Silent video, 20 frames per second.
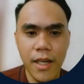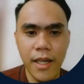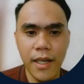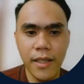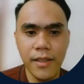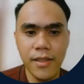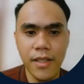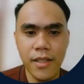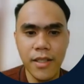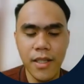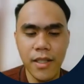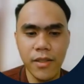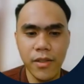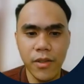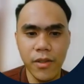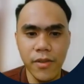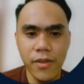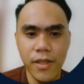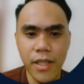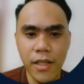like such as
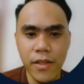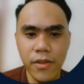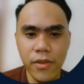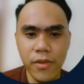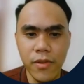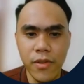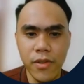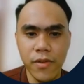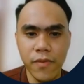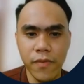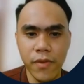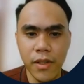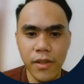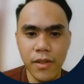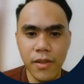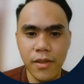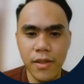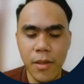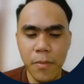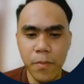consensus
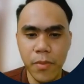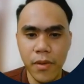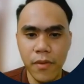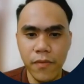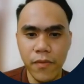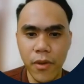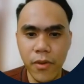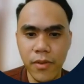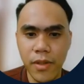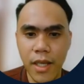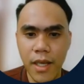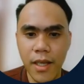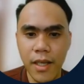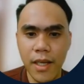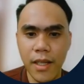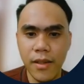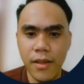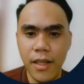versus simple voting,